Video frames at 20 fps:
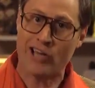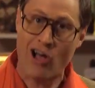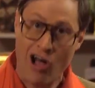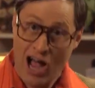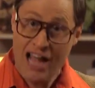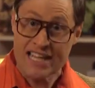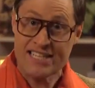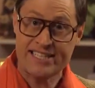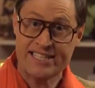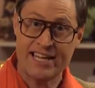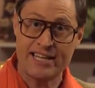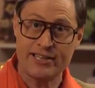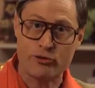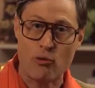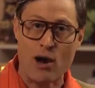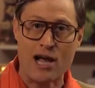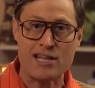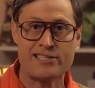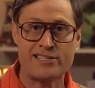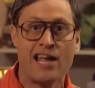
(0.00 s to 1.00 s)
constant
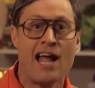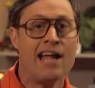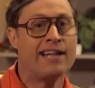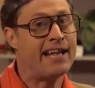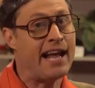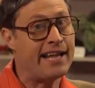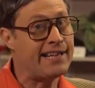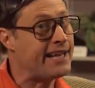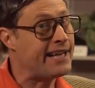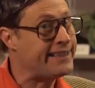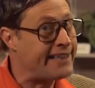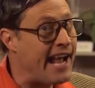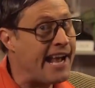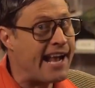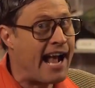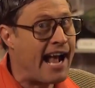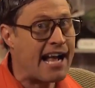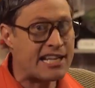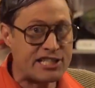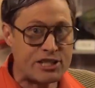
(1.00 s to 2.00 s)
thrust, then the
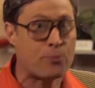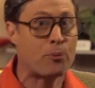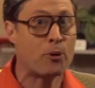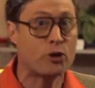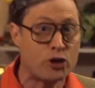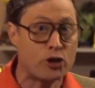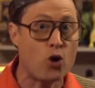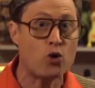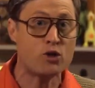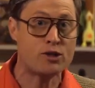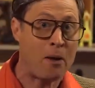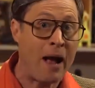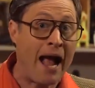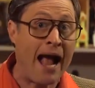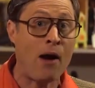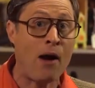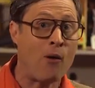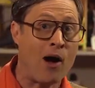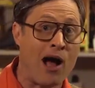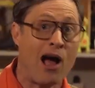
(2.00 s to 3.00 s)
thing has to produce
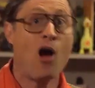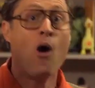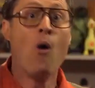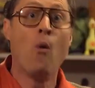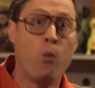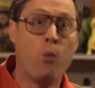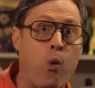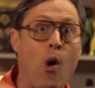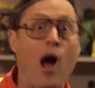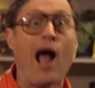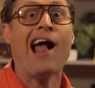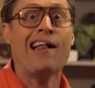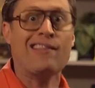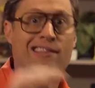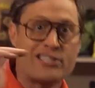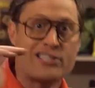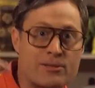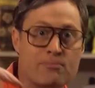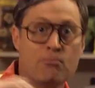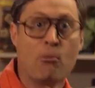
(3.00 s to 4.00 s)
power
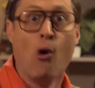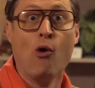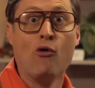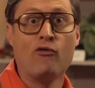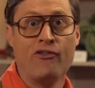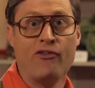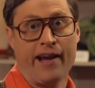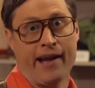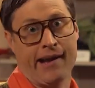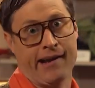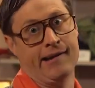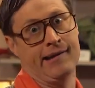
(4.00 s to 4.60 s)
while it's moving.